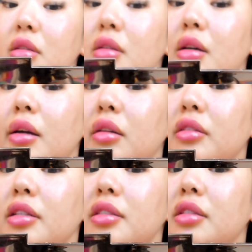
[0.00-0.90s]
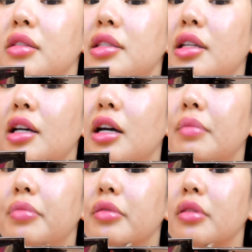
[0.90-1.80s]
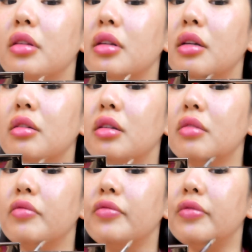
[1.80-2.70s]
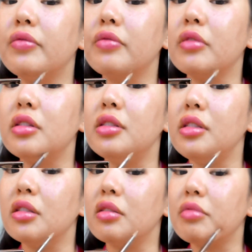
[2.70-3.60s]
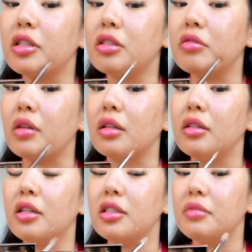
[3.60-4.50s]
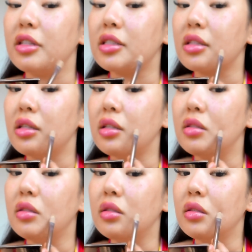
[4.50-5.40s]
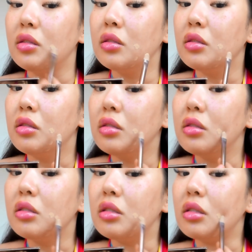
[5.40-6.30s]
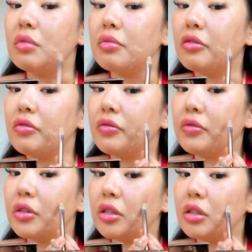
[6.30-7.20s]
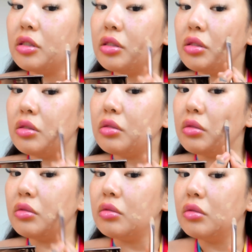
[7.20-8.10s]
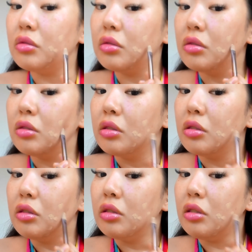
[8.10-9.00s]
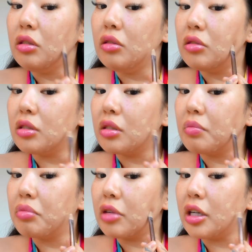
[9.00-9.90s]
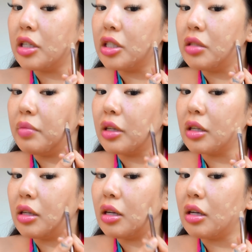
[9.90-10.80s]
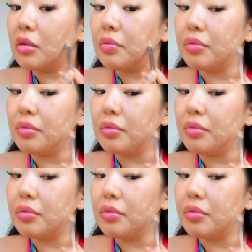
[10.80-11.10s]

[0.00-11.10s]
don't like to tap the concealer brush directly onto my skin. I prefer to use the brush to pick it up.